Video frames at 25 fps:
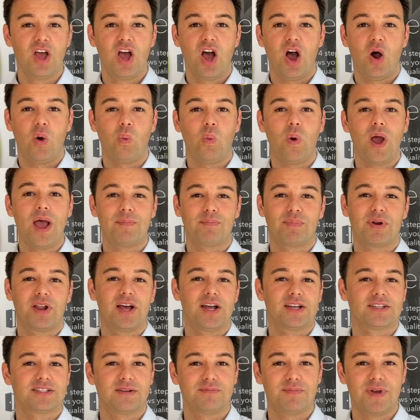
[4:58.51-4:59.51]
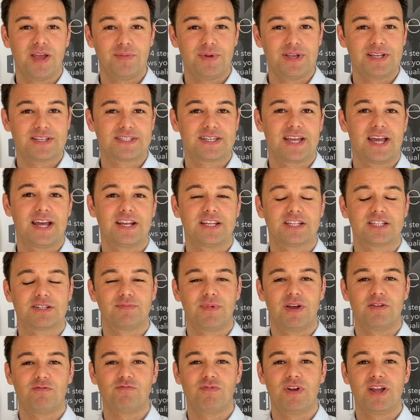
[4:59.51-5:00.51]
a wet plaster, maybe a sand and
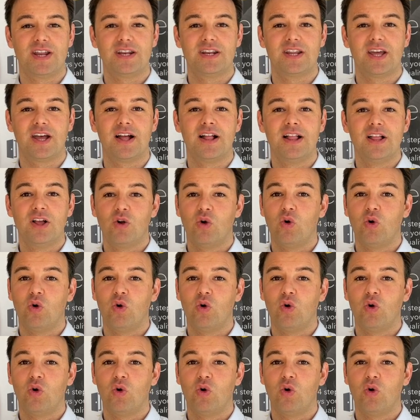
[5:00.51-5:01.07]
cement render,